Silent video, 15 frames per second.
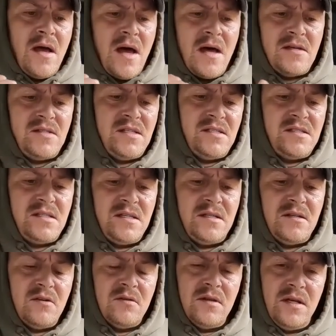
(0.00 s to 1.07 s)
as he's
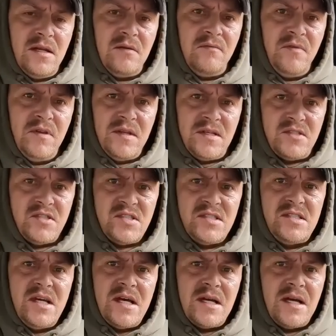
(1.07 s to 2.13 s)
sitting there leaning, feeling
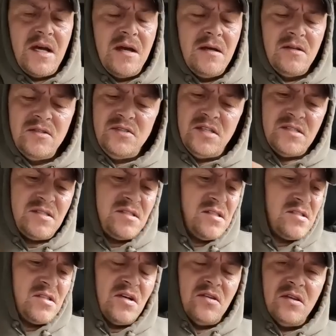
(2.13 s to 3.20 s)
sick, just
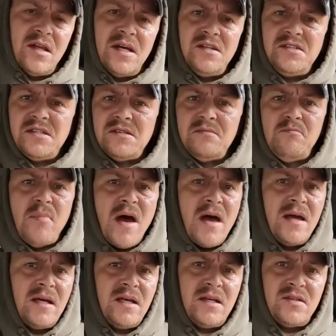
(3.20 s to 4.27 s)
this hellacious
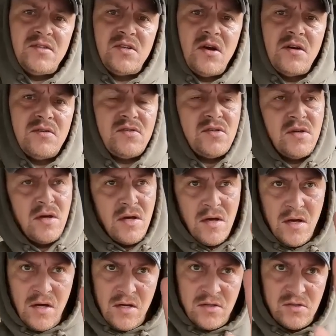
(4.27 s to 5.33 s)
banging starts
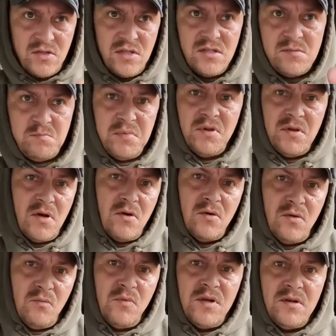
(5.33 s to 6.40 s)
just
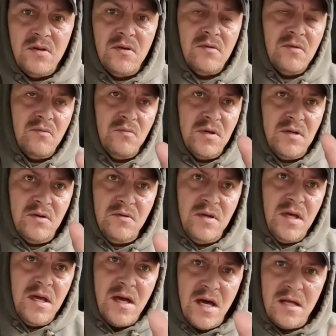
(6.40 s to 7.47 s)
below the window. The window
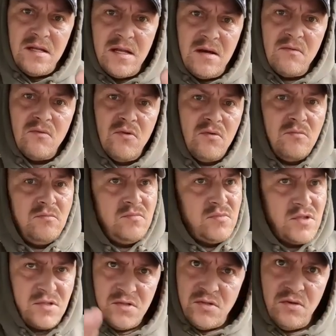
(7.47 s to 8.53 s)
he had in that room,
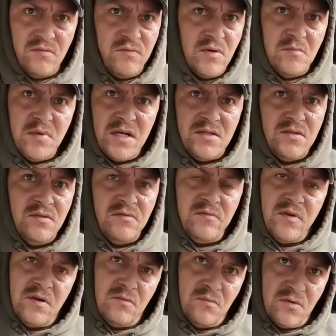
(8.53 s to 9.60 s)
just two foot by two
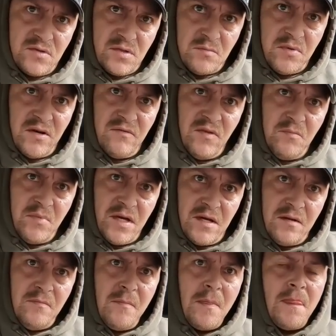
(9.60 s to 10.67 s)
foot, was above the
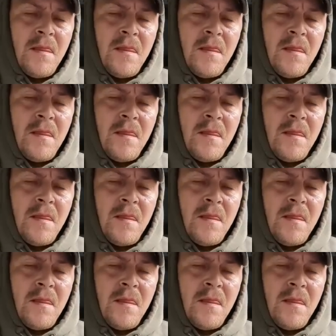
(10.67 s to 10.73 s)
bed.